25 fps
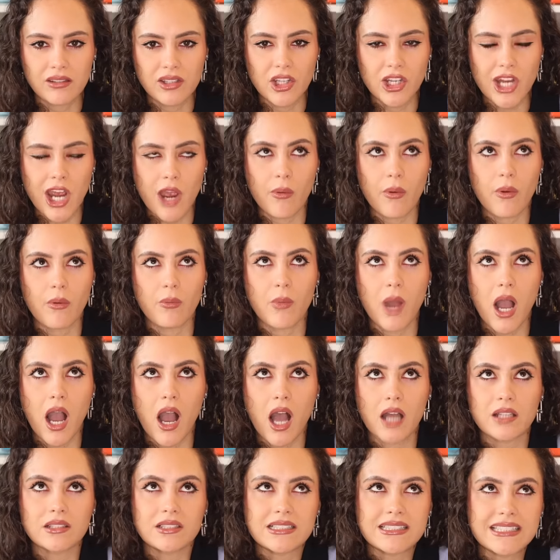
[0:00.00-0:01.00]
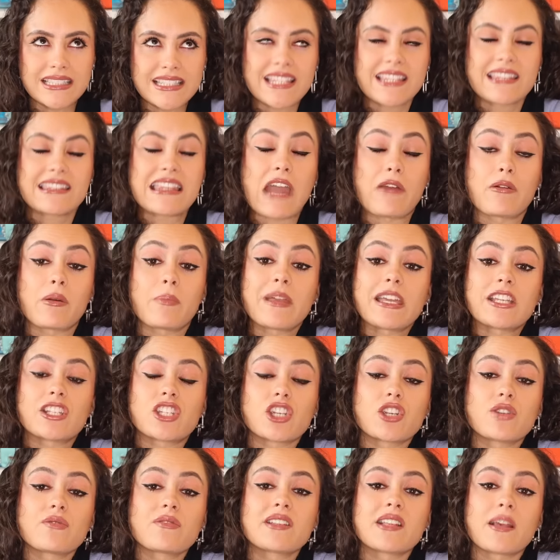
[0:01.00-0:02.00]
You know, they're a bit
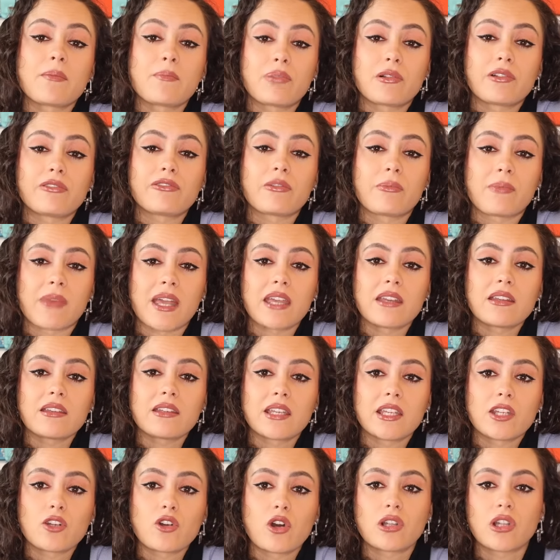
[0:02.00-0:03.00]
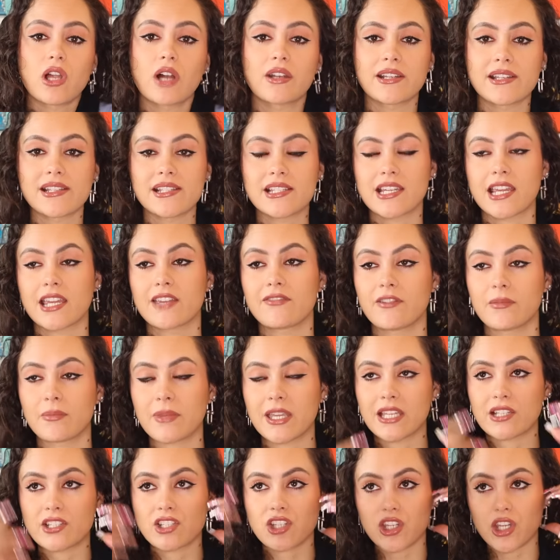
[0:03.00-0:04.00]
too simple for me, in all honesty, for
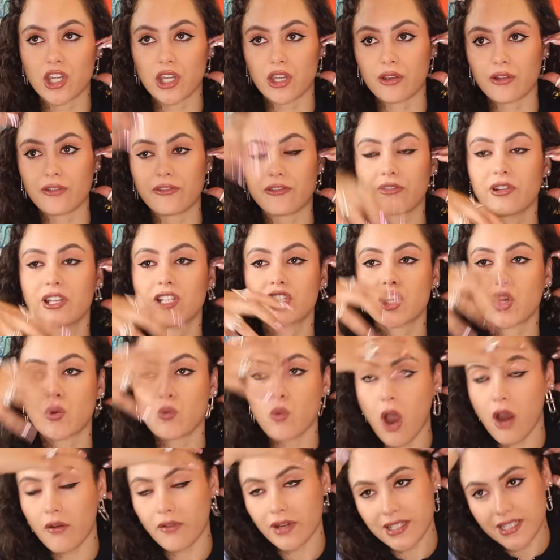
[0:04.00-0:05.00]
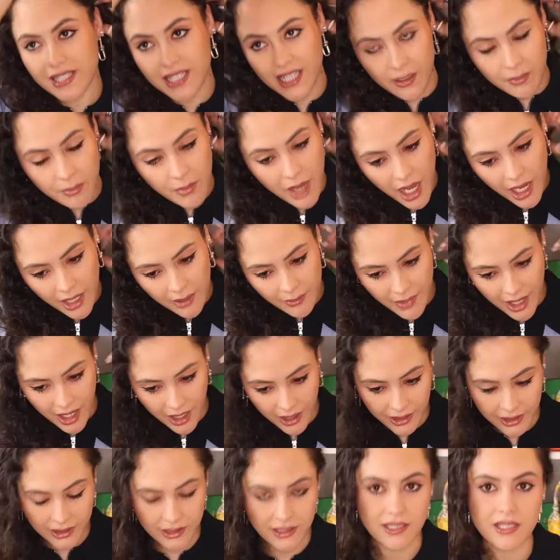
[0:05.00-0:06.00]
it to warrant in my
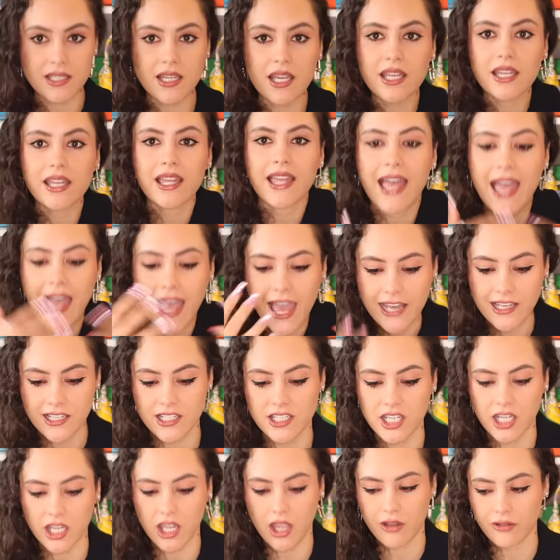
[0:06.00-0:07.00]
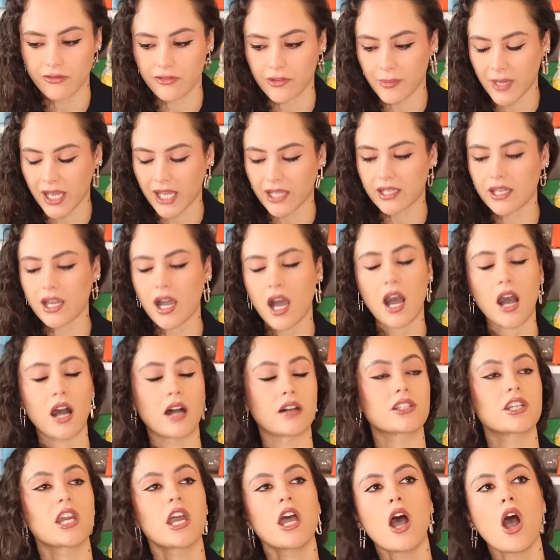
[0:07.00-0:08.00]
mind handing over my
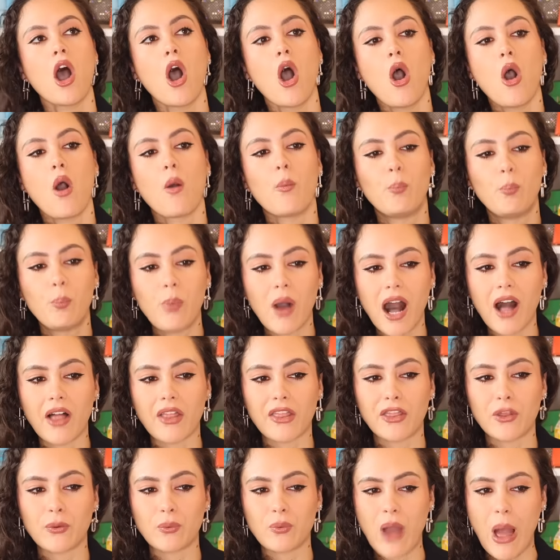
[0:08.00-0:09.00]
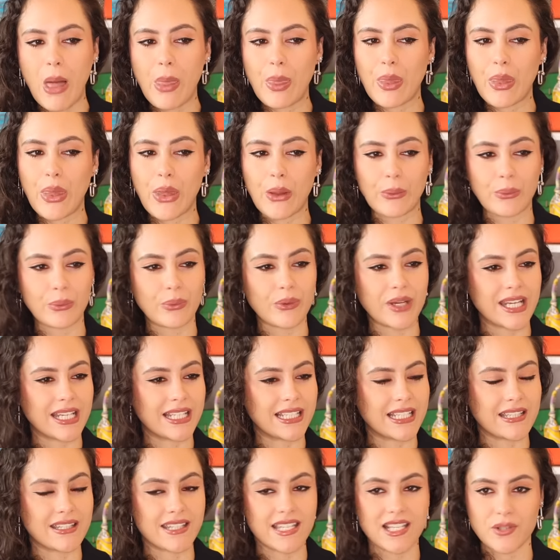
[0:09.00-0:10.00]
card. But the one that
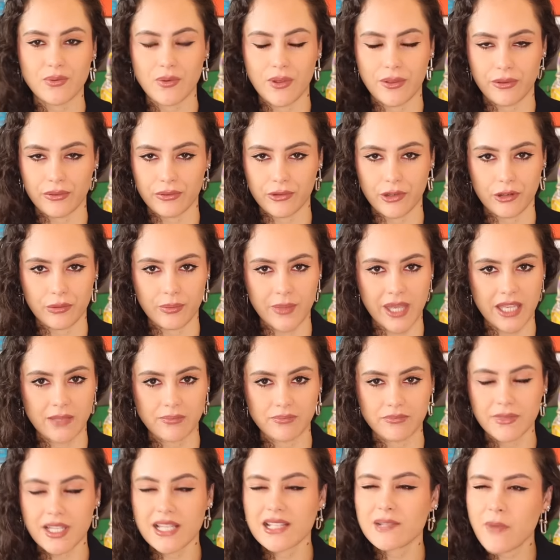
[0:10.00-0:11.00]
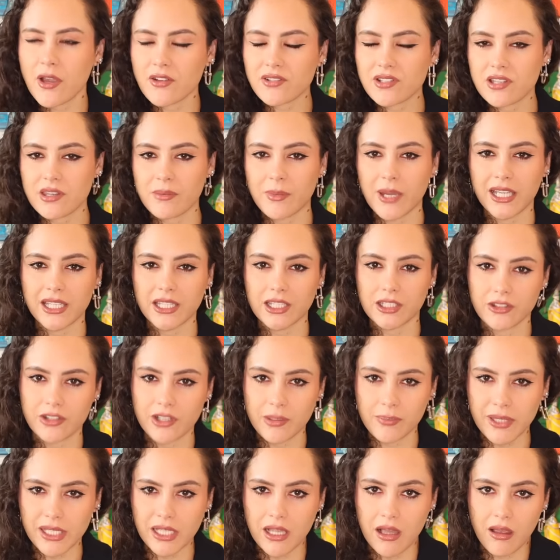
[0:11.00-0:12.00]
really, this one threw me, because most of them I can look
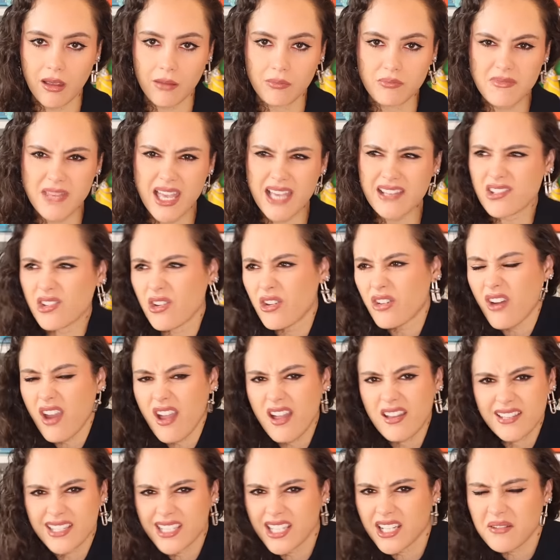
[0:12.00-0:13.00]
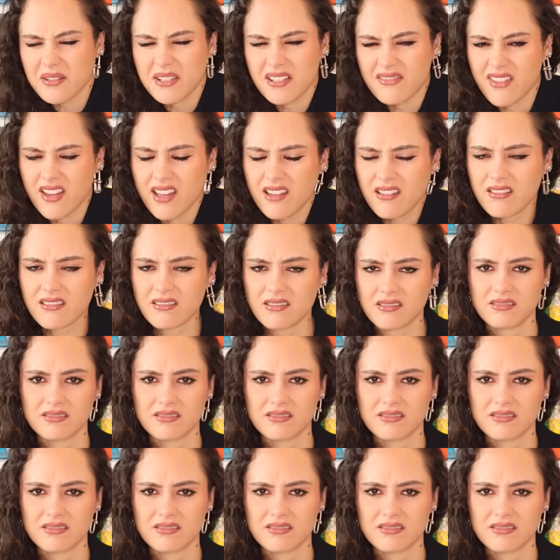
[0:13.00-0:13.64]
and be like, yeah, it's all right, you know, it's fine.